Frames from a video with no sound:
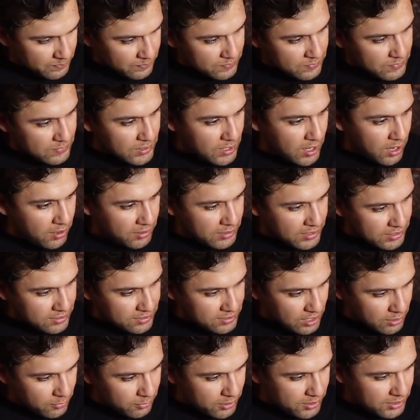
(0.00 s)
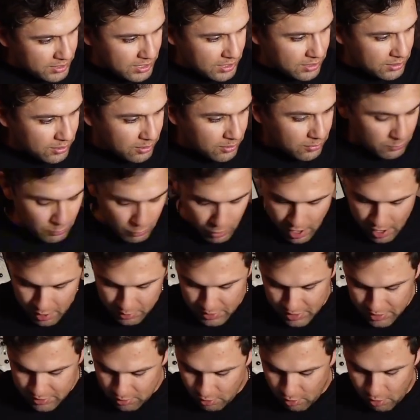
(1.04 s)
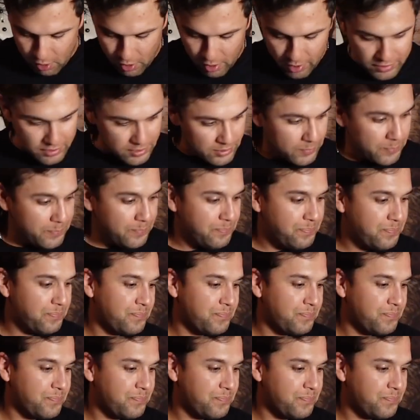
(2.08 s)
no, that's not wood either. Wow, that's awesome.